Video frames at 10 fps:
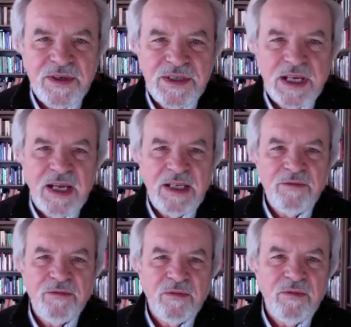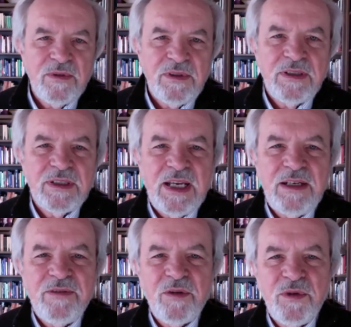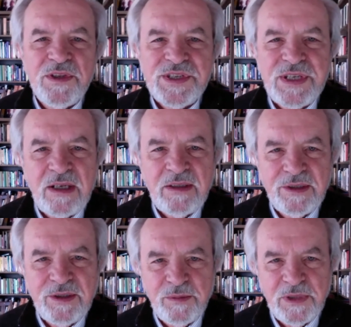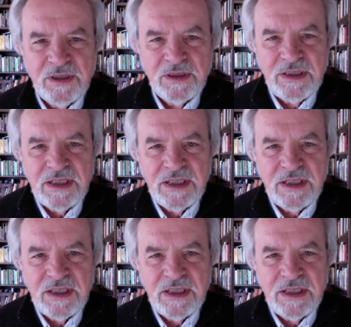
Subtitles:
a kind of a real solid humility.